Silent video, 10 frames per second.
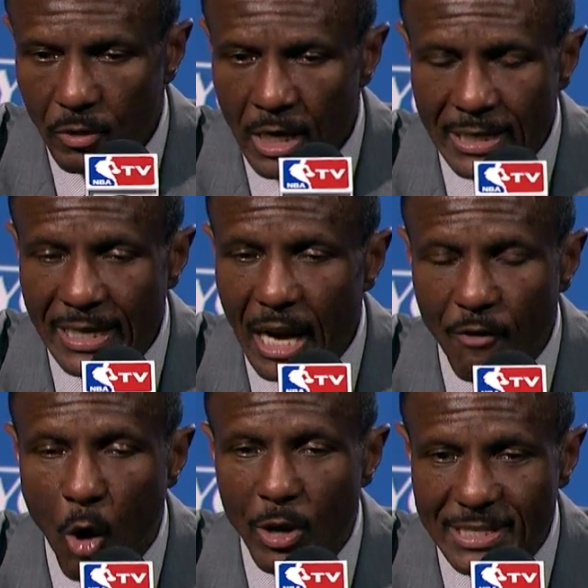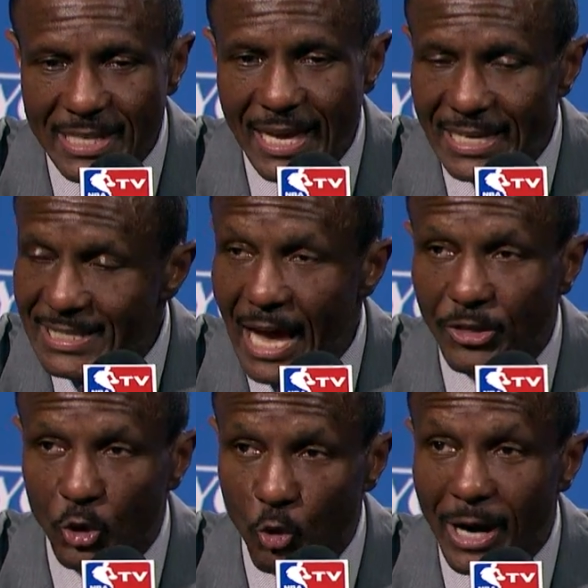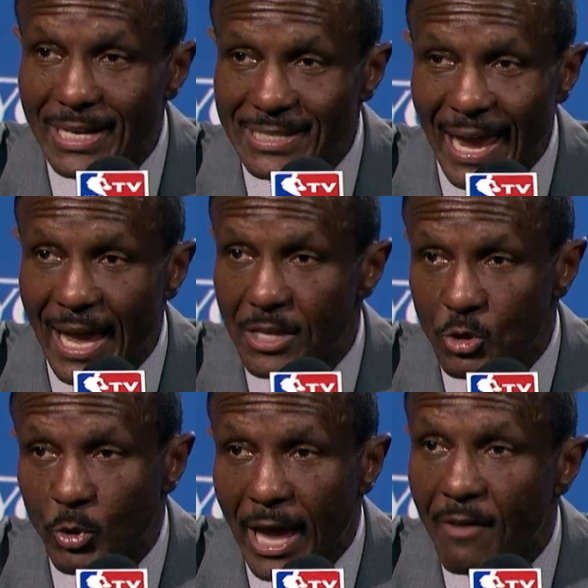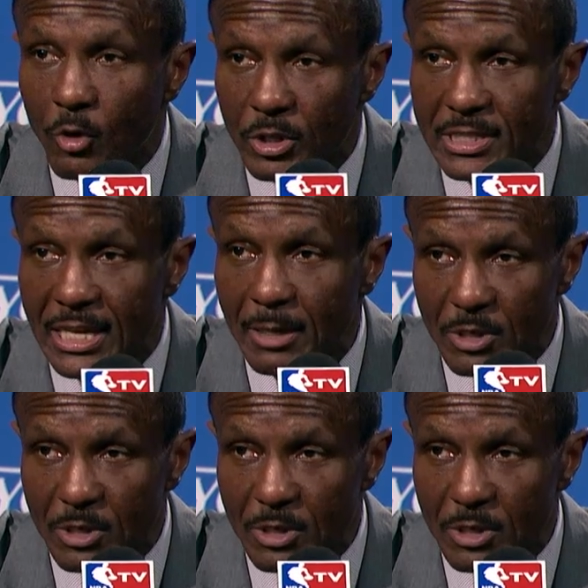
Again, I've always said he's got the greatest hands that we have on the team